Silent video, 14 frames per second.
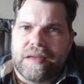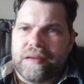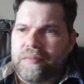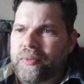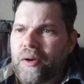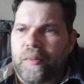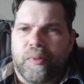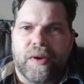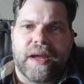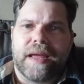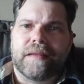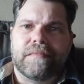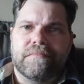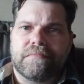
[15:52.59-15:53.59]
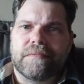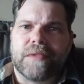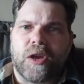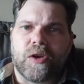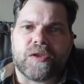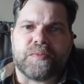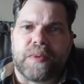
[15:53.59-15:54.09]
appropriate
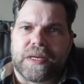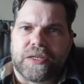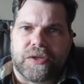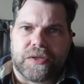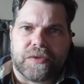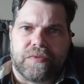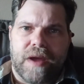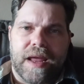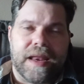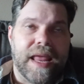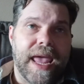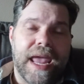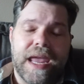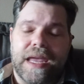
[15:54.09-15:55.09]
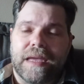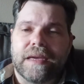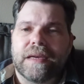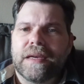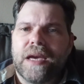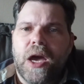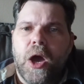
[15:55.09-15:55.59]
Ghostbusters thread, hey,
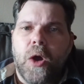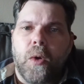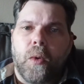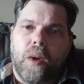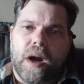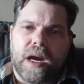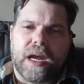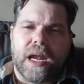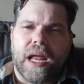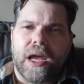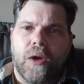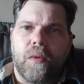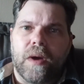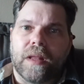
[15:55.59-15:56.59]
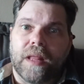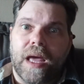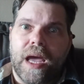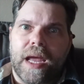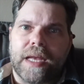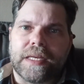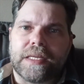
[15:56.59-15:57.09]
where can I go
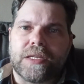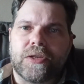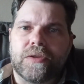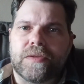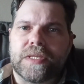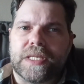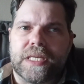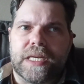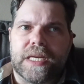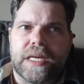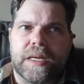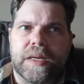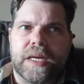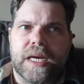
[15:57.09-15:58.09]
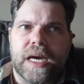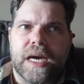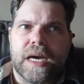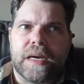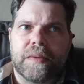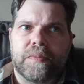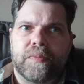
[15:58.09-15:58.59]
online to see
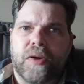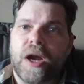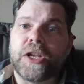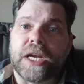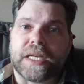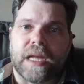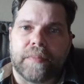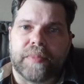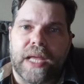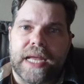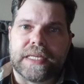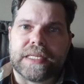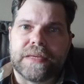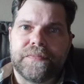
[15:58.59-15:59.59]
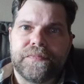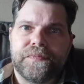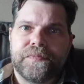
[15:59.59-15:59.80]
project updates?